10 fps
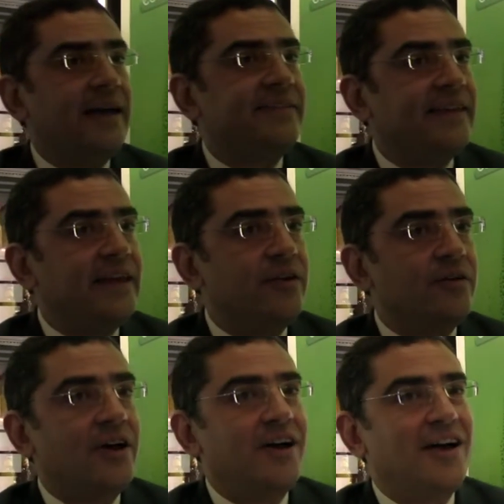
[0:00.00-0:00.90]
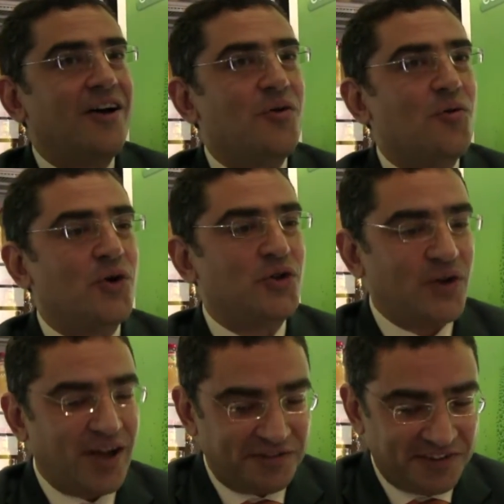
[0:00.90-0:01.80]
I think what
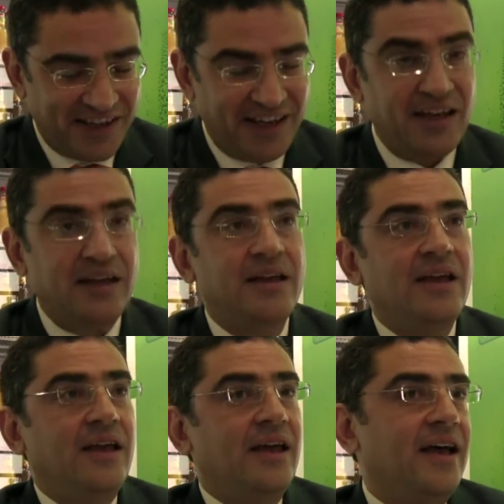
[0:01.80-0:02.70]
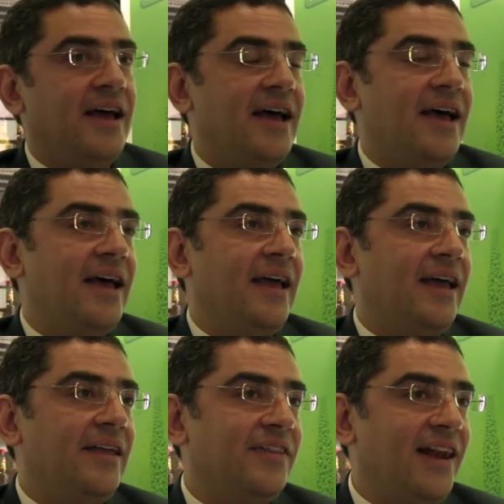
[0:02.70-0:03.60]
you have seen
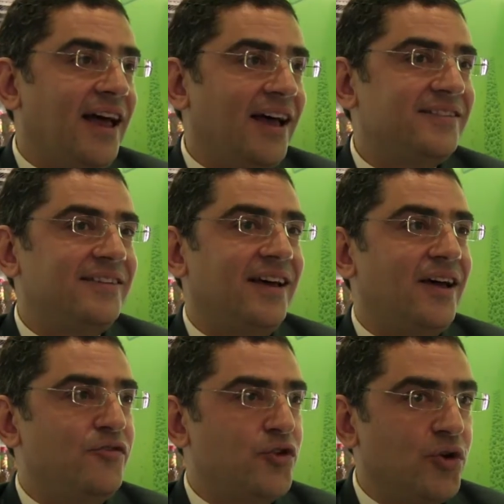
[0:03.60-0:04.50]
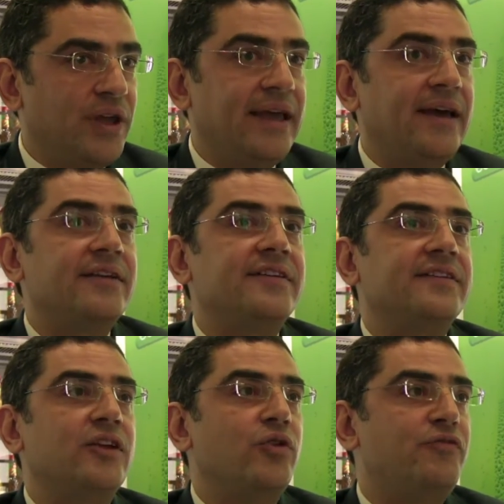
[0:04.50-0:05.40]
in the last few years
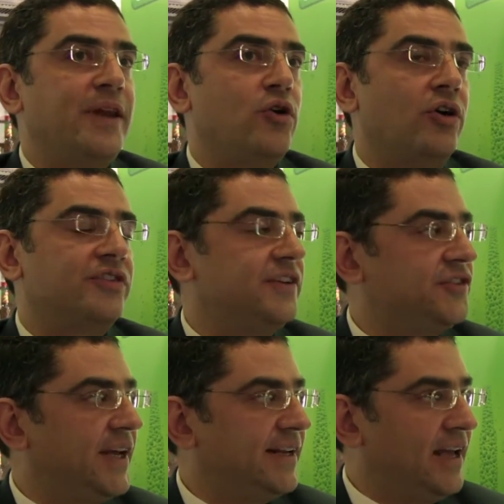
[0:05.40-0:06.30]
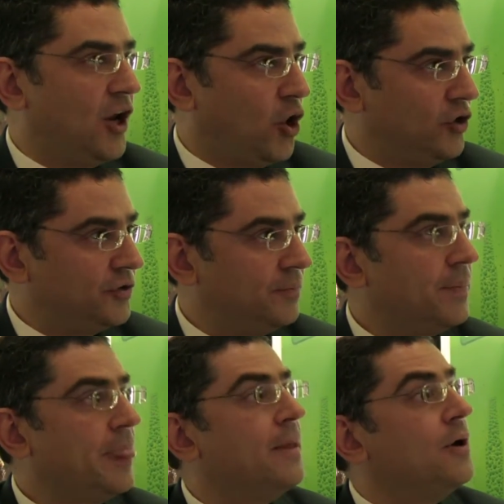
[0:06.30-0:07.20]
is that we've been concentrating a lot
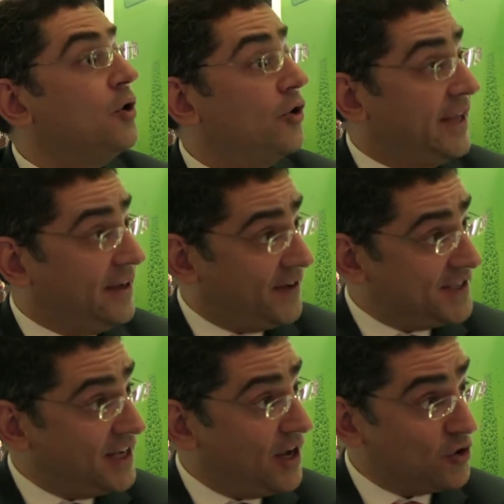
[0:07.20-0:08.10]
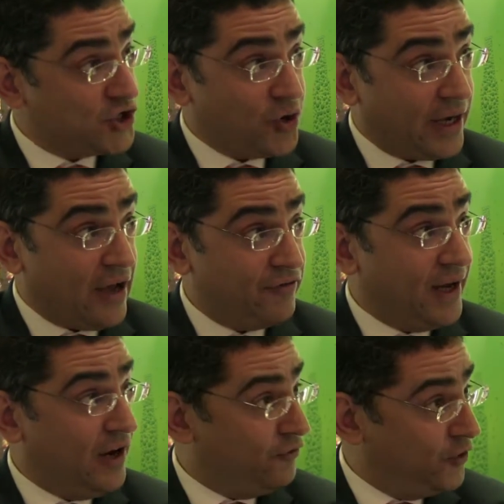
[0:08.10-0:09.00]
on increasing our
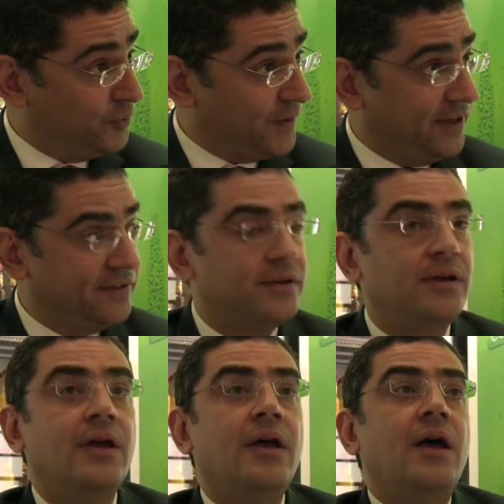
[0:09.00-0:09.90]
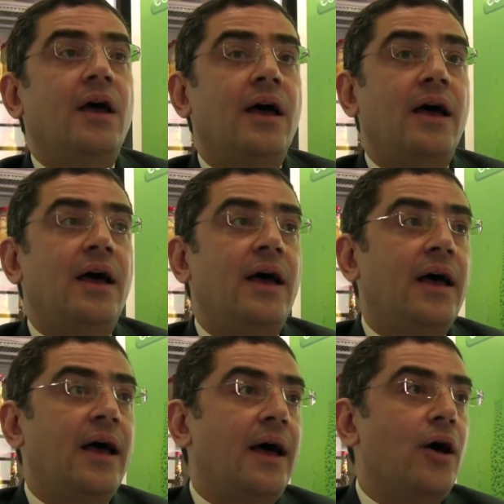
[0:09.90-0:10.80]
geographical footprint.
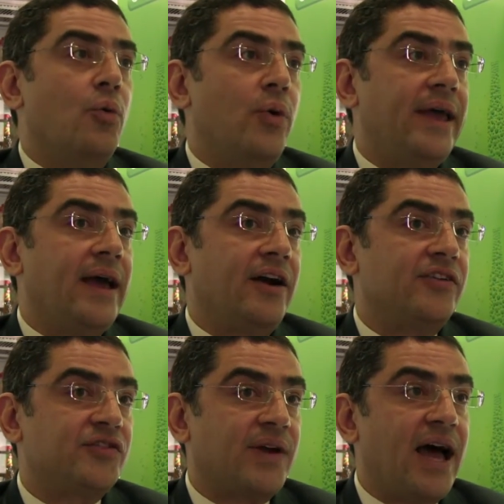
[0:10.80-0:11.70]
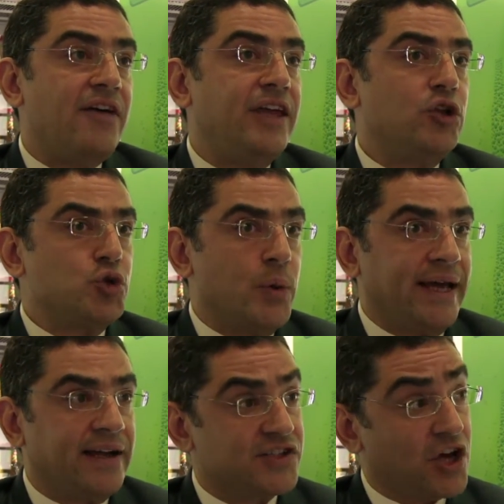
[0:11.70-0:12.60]
We are striving to
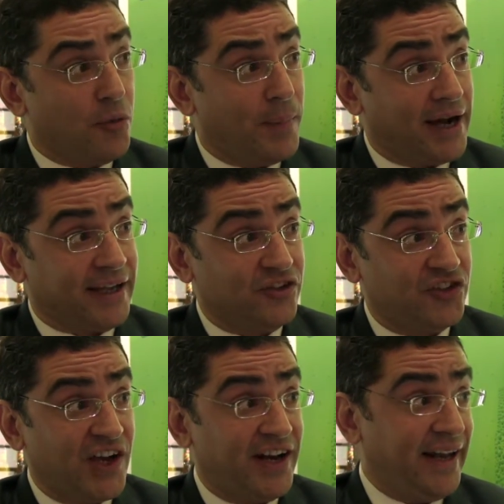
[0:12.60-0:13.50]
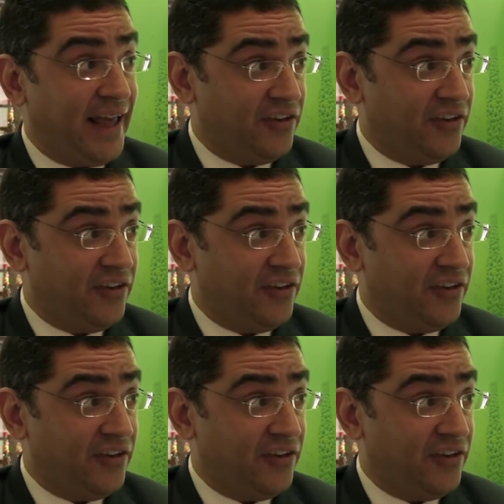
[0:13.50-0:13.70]
increase our market share in